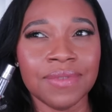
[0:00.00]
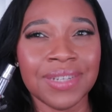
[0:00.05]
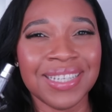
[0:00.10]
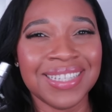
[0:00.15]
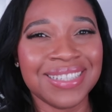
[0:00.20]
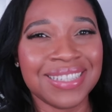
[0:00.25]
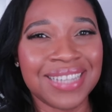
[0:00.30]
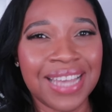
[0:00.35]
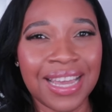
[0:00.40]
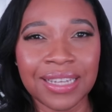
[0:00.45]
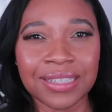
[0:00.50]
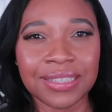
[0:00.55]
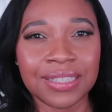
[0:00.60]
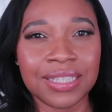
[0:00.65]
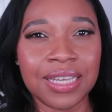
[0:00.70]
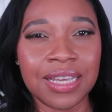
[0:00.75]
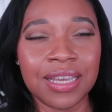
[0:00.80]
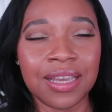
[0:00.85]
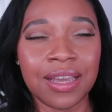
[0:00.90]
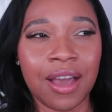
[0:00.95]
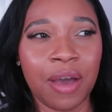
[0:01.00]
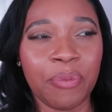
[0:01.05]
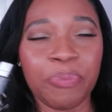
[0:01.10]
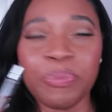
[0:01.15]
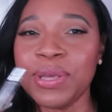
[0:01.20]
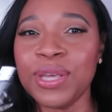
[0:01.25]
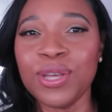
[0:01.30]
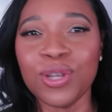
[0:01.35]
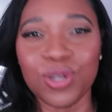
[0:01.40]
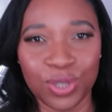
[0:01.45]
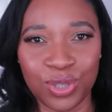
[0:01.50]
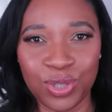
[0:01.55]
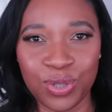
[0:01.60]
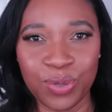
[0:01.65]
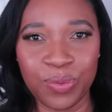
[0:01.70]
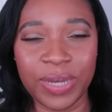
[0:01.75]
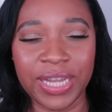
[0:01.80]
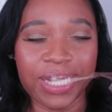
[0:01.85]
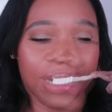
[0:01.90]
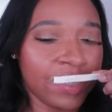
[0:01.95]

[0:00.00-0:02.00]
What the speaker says: sexy appeal to it.